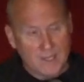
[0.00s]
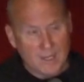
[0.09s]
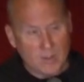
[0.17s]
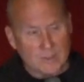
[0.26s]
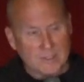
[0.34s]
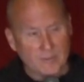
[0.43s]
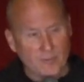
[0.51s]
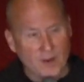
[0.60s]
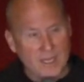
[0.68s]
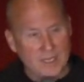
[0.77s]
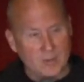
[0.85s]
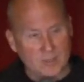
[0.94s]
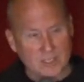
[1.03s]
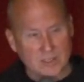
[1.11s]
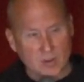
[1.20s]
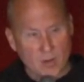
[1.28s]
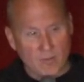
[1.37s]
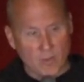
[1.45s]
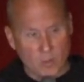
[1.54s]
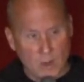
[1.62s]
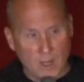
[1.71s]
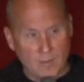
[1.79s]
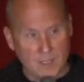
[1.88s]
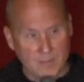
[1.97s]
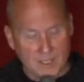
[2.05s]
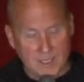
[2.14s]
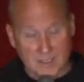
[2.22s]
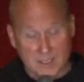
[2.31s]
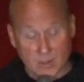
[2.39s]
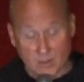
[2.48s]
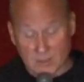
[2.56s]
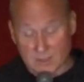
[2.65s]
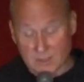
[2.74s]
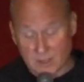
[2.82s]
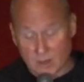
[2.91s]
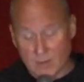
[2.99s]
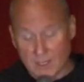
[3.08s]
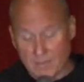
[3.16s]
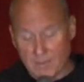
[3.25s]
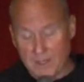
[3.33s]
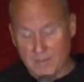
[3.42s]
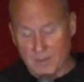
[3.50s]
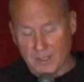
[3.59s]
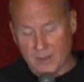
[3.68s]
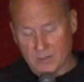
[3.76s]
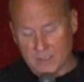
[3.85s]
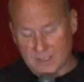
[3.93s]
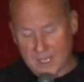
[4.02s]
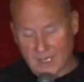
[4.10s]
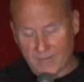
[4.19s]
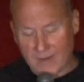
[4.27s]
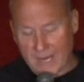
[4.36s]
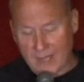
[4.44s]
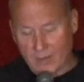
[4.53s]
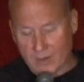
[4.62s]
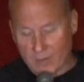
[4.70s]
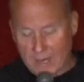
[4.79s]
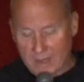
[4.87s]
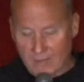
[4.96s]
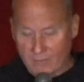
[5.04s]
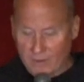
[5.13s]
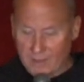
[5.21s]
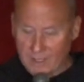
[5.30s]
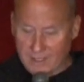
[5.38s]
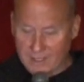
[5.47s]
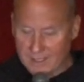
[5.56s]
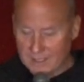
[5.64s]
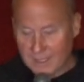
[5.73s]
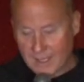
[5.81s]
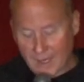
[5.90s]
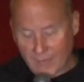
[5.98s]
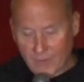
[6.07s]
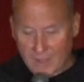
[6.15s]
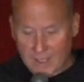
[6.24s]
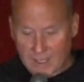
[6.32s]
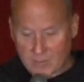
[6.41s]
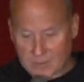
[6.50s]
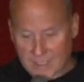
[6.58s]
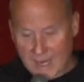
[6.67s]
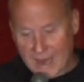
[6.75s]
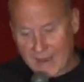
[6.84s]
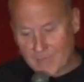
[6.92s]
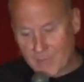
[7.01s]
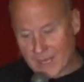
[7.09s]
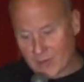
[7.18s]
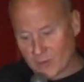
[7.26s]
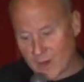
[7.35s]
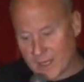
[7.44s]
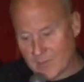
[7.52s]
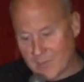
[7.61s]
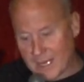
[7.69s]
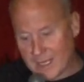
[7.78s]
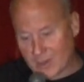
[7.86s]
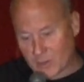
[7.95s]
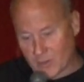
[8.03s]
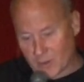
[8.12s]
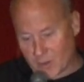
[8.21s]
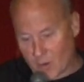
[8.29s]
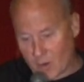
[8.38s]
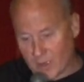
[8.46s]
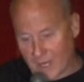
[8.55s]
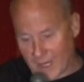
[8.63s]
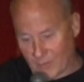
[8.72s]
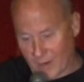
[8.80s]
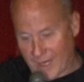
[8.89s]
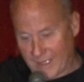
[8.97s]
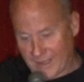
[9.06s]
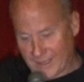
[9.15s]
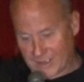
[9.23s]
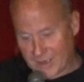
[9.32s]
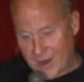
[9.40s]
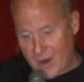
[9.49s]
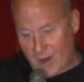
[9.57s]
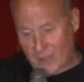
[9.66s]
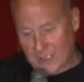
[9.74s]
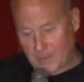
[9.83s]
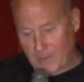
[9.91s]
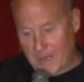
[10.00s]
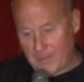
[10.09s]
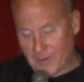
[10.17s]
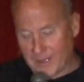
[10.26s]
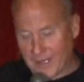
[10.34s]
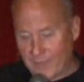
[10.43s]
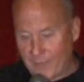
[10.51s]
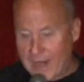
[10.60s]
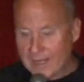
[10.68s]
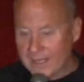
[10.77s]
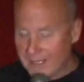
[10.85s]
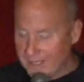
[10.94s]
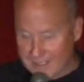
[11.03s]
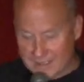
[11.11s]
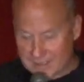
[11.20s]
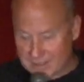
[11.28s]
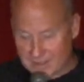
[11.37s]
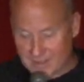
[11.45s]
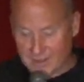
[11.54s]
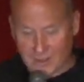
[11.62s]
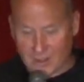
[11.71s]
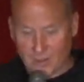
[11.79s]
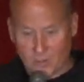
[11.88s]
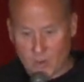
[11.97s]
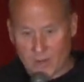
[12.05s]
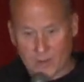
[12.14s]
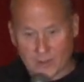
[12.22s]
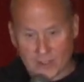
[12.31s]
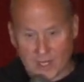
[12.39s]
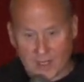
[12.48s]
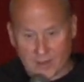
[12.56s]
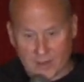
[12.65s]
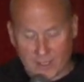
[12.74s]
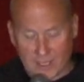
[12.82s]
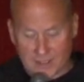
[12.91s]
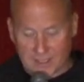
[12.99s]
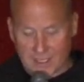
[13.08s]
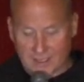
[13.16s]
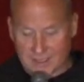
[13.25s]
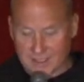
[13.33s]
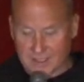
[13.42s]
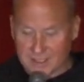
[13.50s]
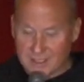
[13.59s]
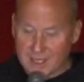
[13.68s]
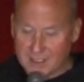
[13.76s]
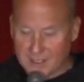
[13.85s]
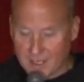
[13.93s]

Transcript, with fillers: it wasn't frightening. It was just overwhelming because there was so many people and they were just kind of gathering around. I felt like I felt like I was a halfback trying to make it through the goal line, right? And there's all these people. And, finally, and it's, you know, whether in China or the United States, this nun